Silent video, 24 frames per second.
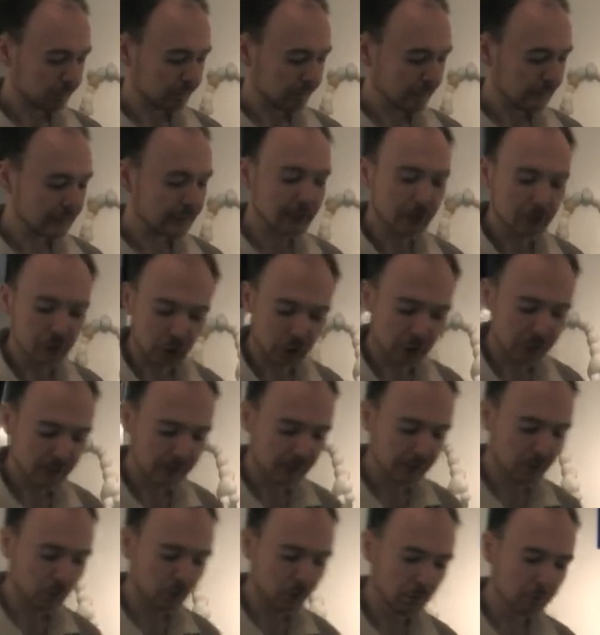
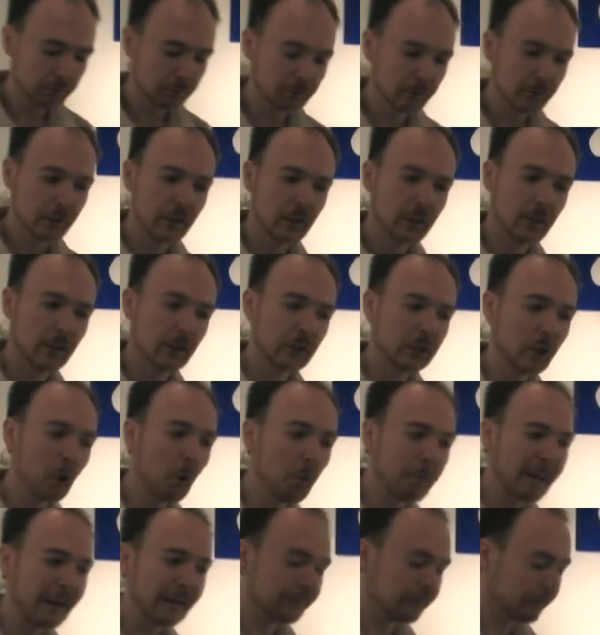sections of
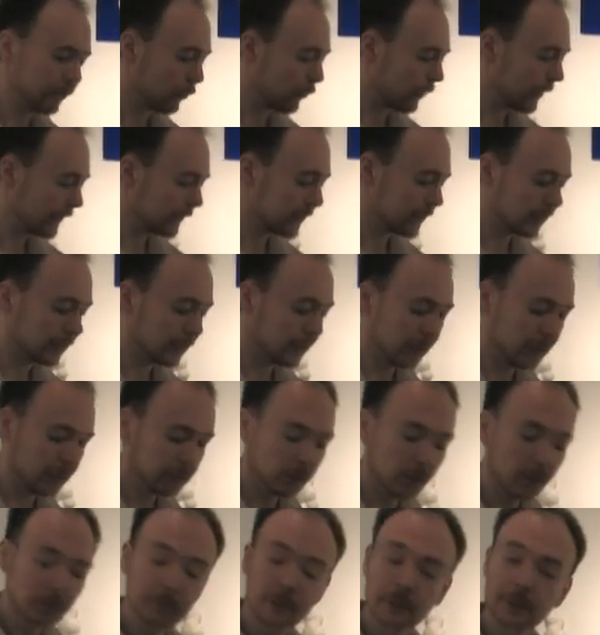compact fluorescent light
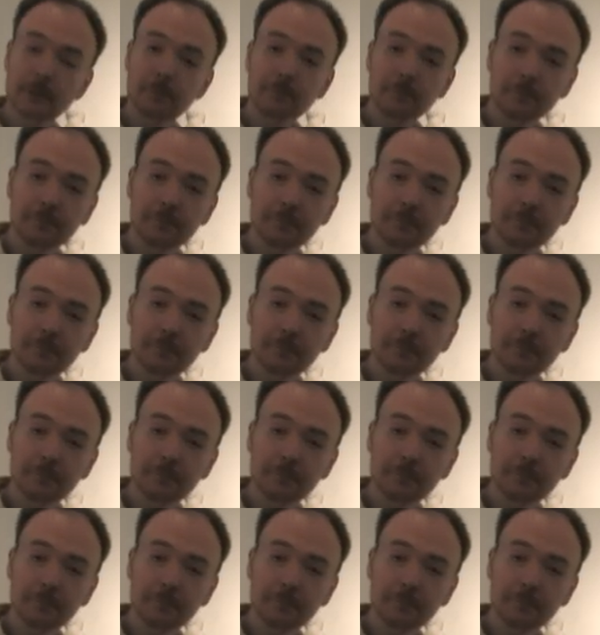bulbs,